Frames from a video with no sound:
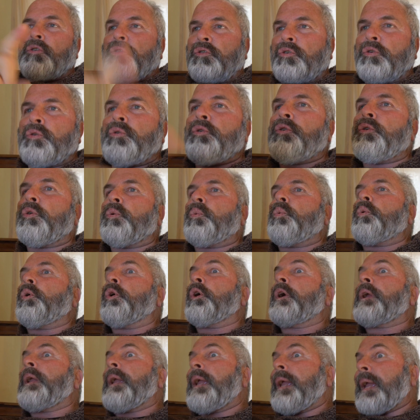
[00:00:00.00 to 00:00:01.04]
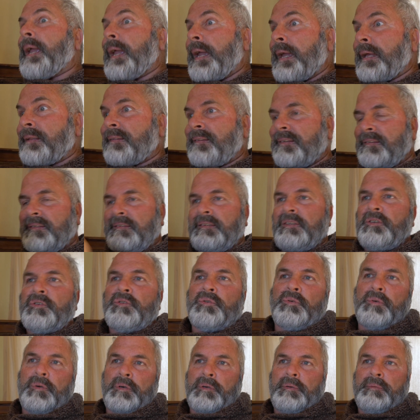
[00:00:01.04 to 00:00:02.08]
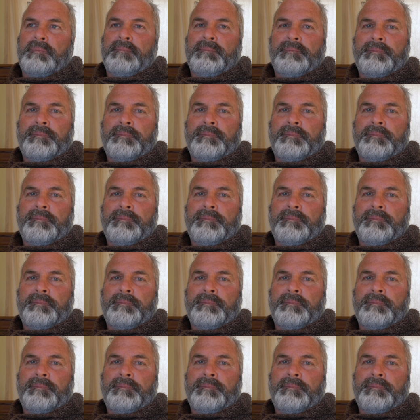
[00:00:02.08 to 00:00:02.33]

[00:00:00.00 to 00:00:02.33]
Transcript: Do your work at the seashore.